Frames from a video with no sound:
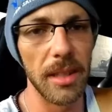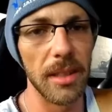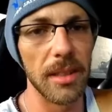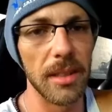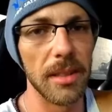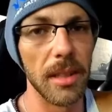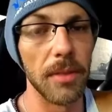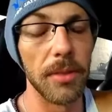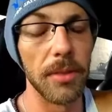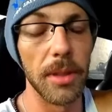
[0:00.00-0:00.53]
to
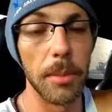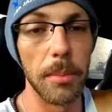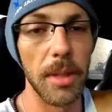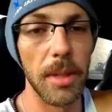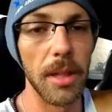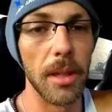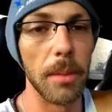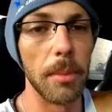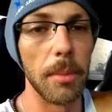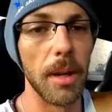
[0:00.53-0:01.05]
yourself in the
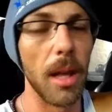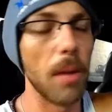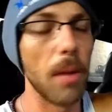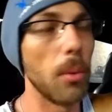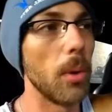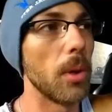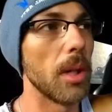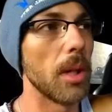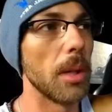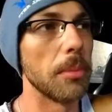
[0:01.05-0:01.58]
mirror, but I
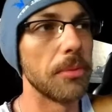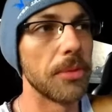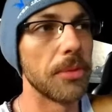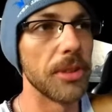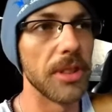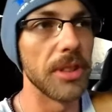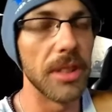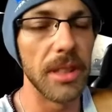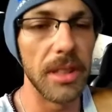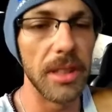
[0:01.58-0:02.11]
woke up for
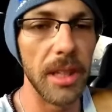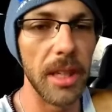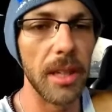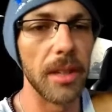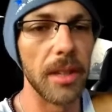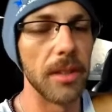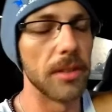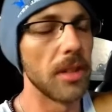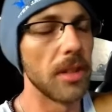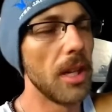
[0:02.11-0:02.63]

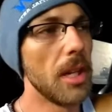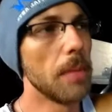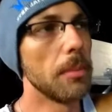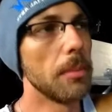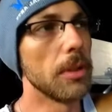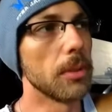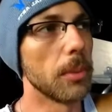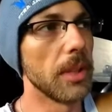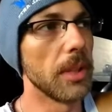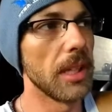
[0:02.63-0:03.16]
years
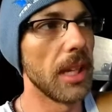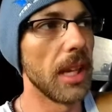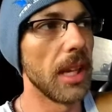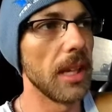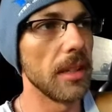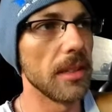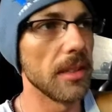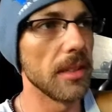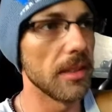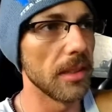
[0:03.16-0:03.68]
between the
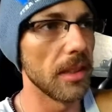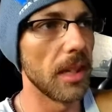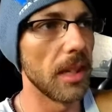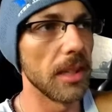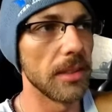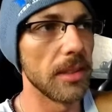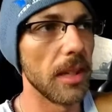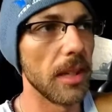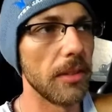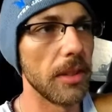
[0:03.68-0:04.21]
ages of like
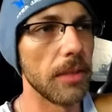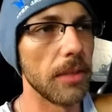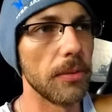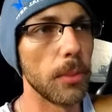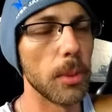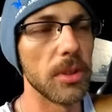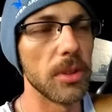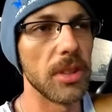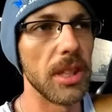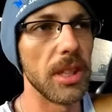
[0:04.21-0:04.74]
7 and
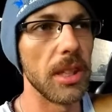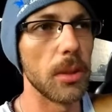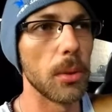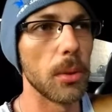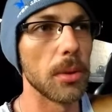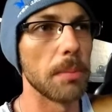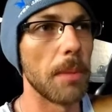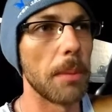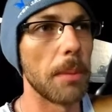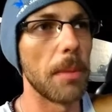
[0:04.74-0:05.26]
14. Of
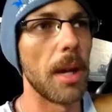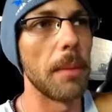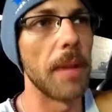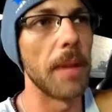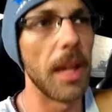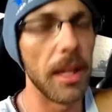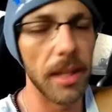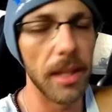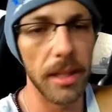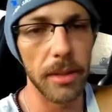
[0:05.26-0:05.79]
course, my mama
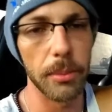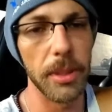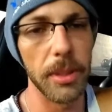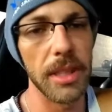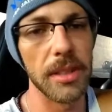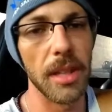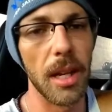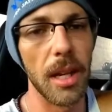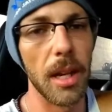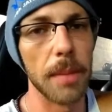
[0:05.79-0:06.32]
had like 3
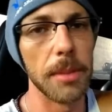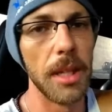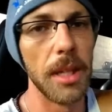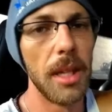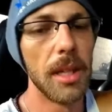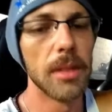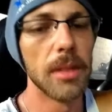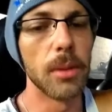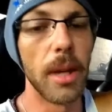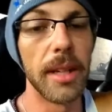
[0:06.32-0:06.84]
jobs,
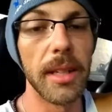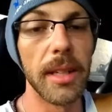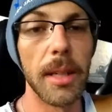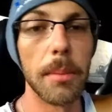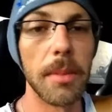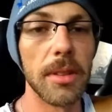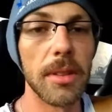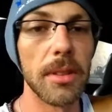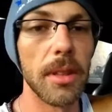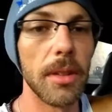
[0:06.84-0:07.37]
so I had to get
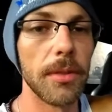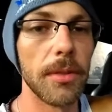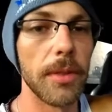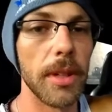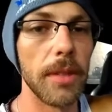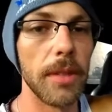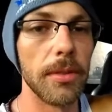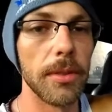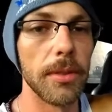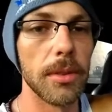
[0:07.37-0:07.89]
myself
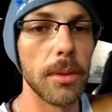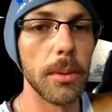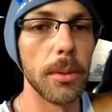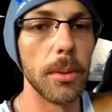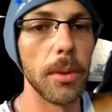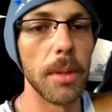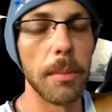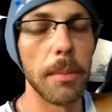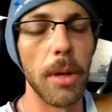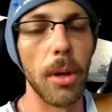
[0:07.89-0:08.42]
ready for school,
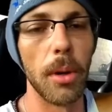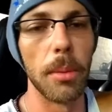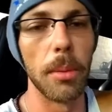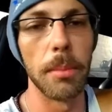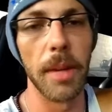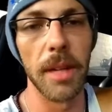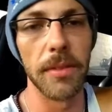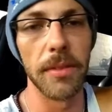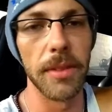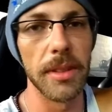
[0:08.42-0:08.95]
get my own
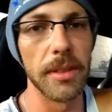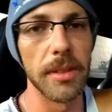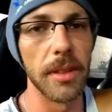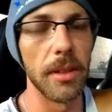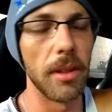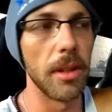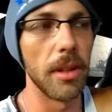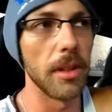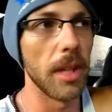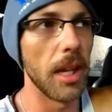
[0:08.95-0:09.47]
breakfast and
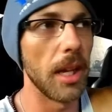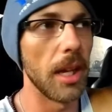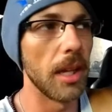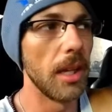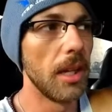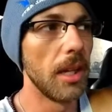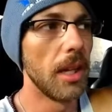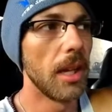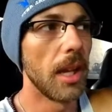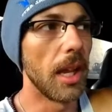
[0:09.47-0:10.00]
all that,
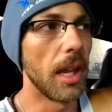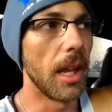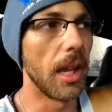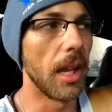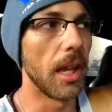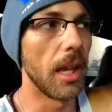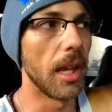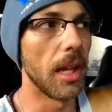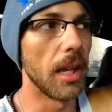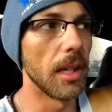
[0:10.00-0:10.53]

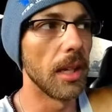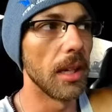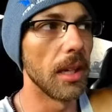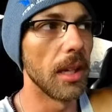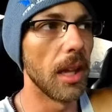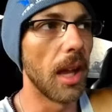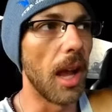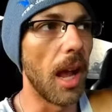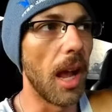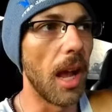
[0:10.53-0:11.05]
and
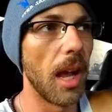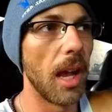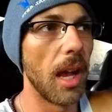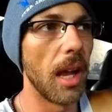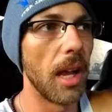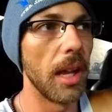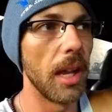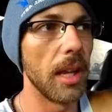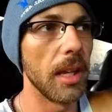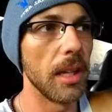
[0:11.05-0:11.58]

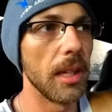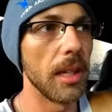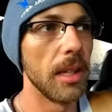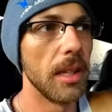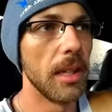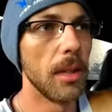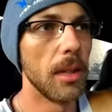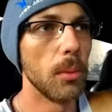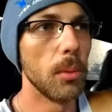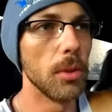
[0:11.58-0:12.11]
I
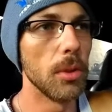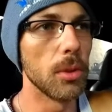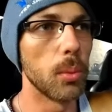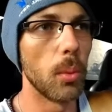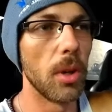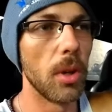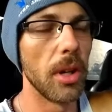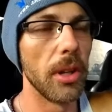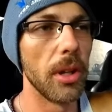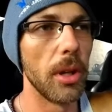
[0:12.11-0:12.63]
was
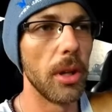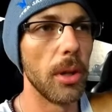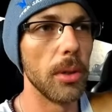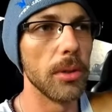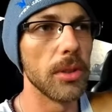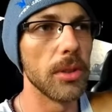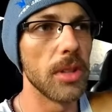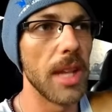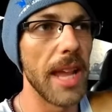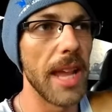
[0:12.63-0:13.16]
one of
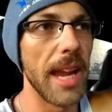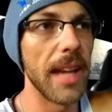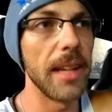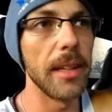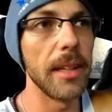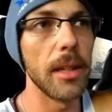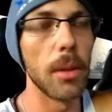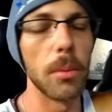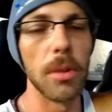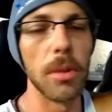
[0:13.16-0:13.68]
those that
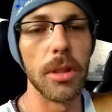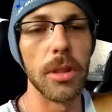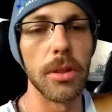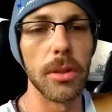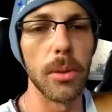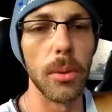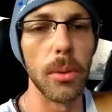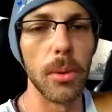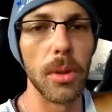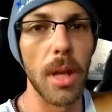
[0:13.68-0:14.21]
hated going to
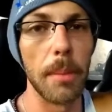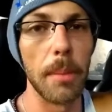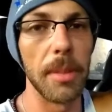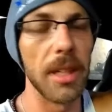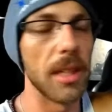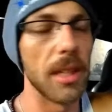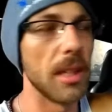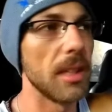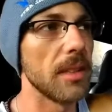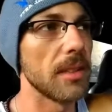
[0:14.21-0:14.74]
school, not
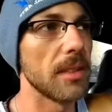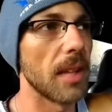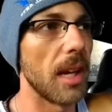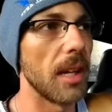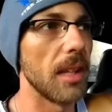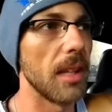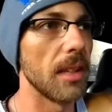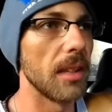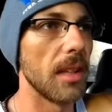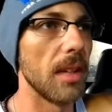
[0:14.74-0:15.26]
because I
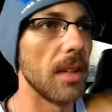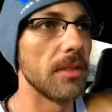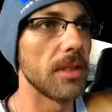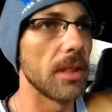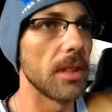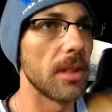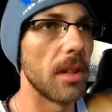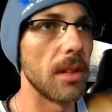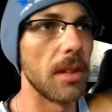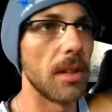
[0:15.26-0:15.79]
didn't love to
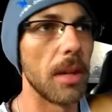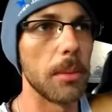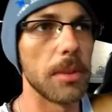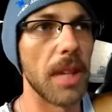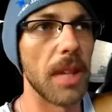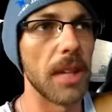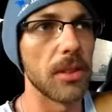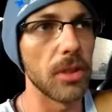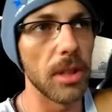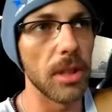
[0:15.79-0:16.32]
learn. That was
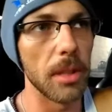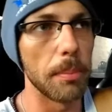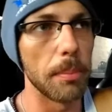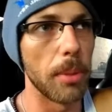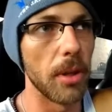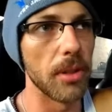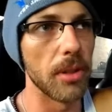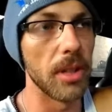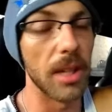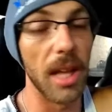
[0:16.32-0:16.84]
actually the
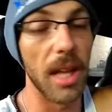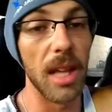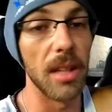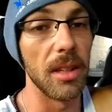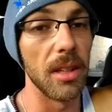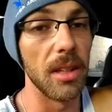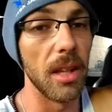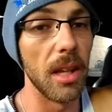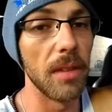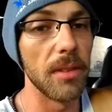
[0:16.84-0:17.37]
part that I
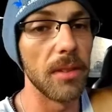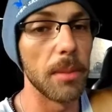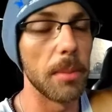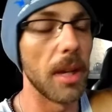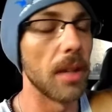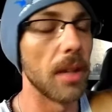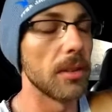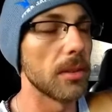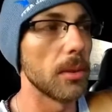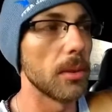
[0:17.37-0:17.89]
loved
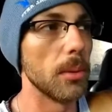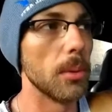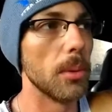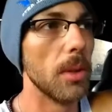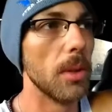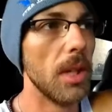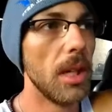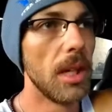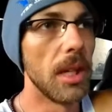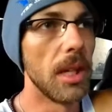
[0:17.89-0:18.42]
about school.
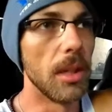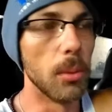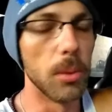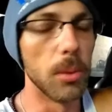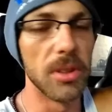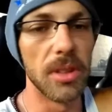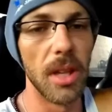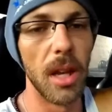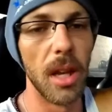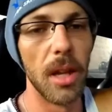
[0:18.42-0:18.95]
It
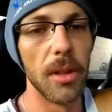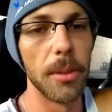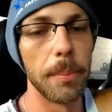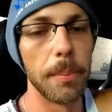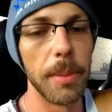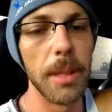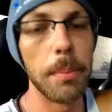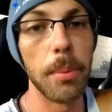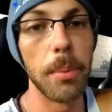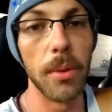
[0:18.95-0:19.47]
was the other
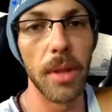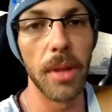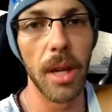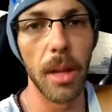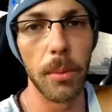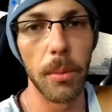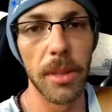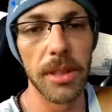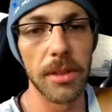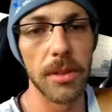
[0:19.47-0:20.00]
people that I
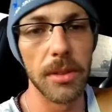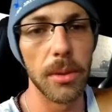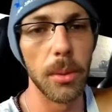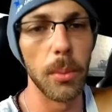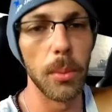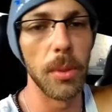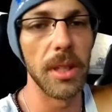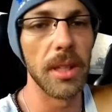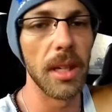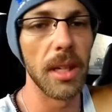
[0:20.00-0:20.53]
went to school
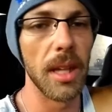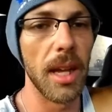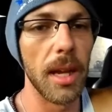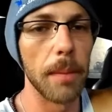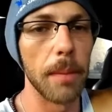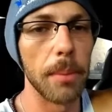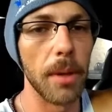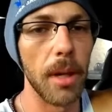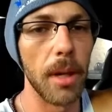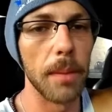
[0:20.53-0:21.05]
with that I
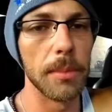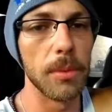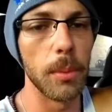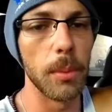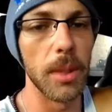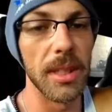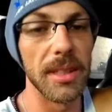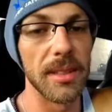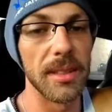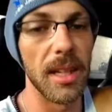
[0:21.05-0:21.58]
had problems
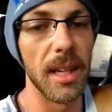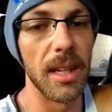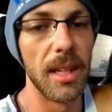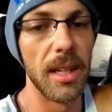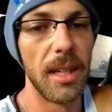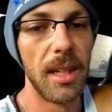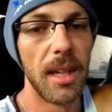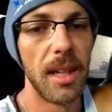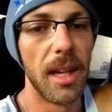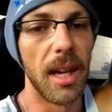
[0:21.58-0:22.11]
with, because
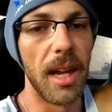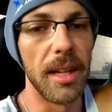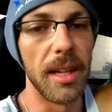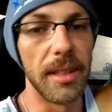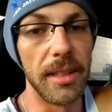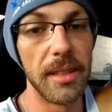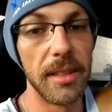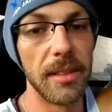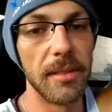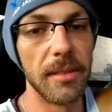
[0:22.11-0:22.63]
I
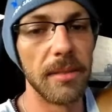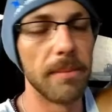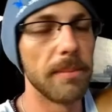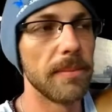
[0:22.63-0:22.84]
didn't